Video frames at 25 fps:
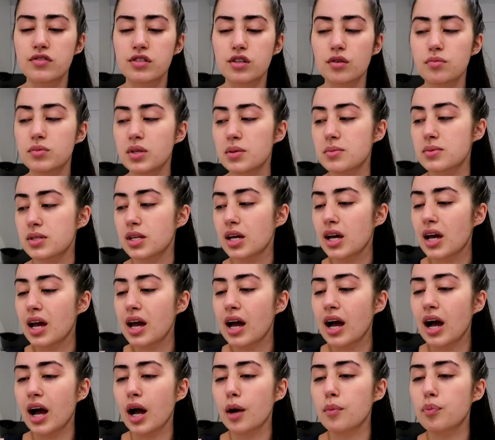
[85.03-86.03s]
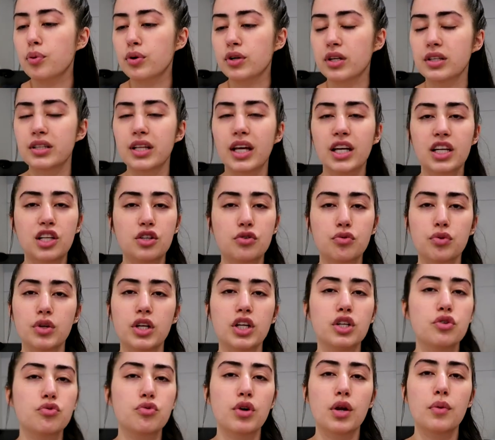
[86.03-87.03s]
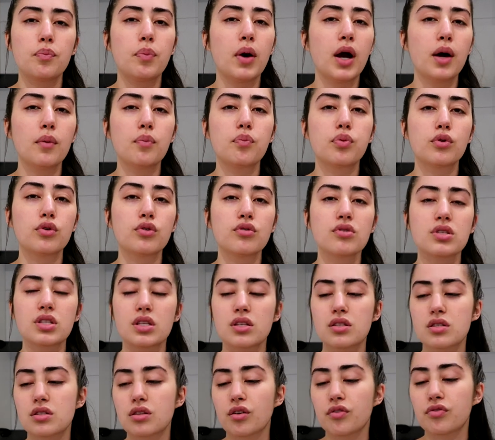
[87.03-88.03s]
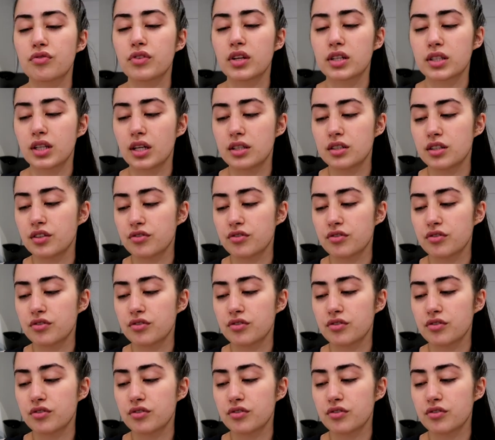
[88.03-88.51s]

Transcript: Sometimes I put in like green, red peppers and stuff like that,